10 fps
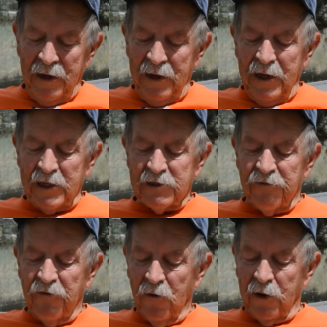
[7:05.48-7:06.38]
it's a
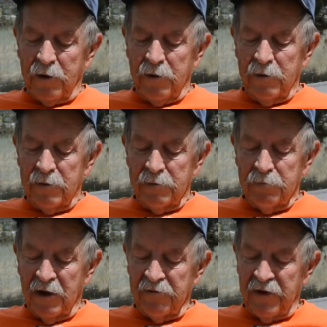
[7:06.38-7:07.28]
Ford.
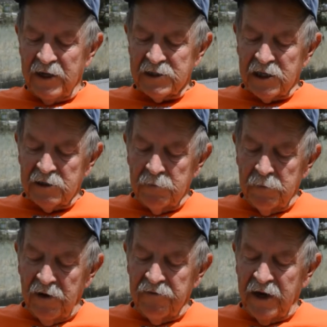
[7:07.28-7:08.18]
My vast
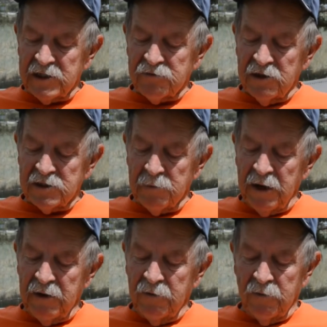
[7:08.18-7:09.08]

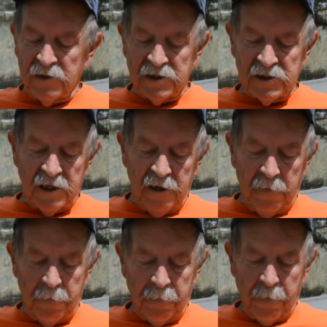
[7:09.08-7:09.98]
resume was
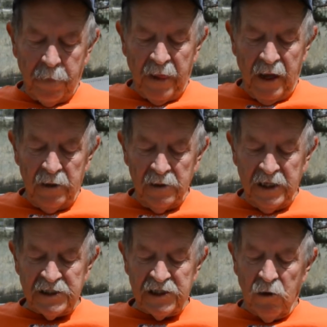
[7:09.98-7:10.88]

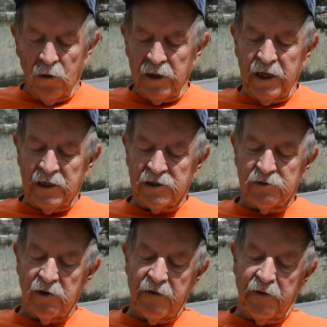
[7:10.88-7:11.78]
listed only as
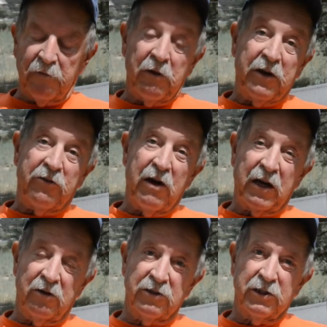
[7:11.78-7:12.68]
driving red
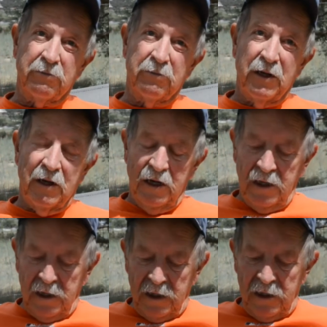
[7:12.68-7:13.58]
tractors.
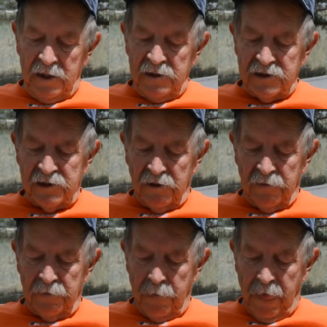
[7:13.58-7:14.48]
So,
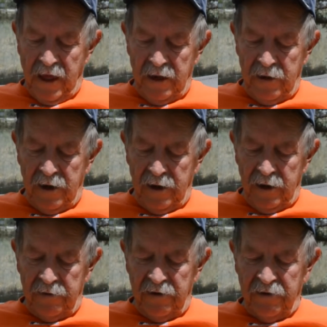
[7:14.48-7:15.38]

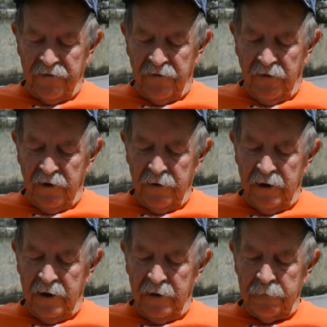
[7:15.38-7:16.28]

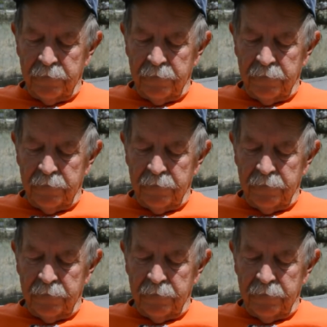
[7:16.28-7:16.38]
therefore,